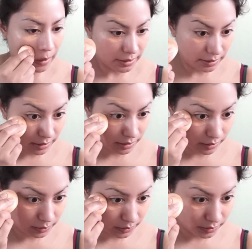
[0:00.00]
And
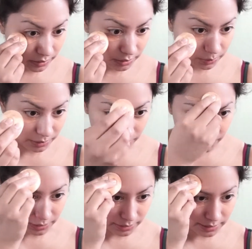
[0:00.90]
now I just really
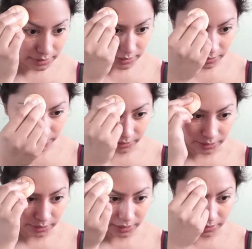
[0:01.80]
want to conceal
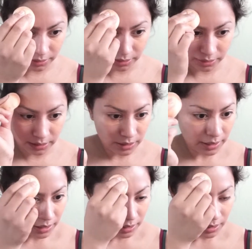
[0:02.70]
like any
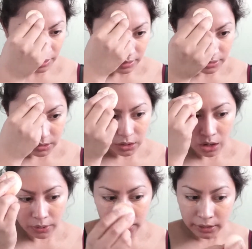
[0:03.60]

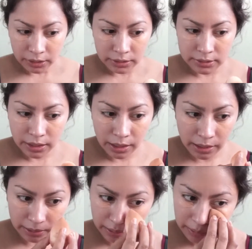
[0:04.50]
scarring,
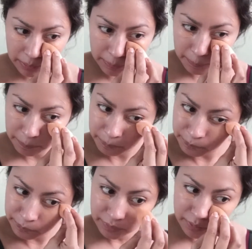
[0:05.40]
any
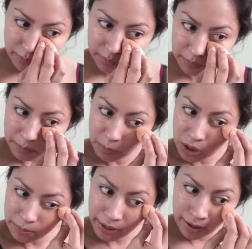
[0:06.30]

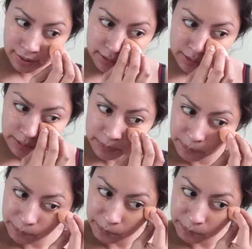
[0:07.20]
mole bags.